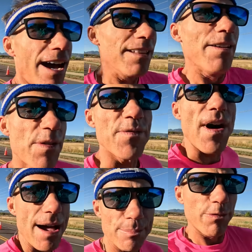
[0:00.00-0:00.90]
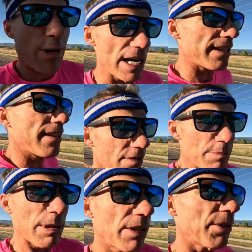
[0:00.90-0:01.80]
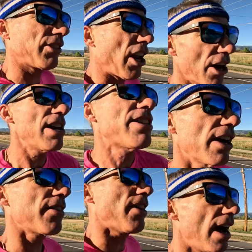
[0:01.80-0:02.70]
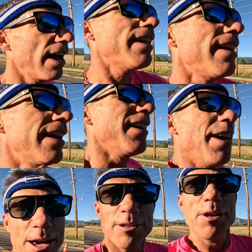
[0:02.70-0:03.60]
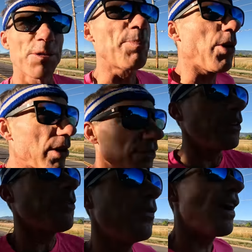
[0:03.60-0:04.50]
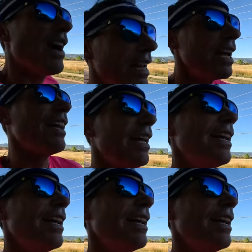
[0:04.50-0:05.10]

I love the vibe of races. Everybody's always cheering each other on. So supportive, so fun.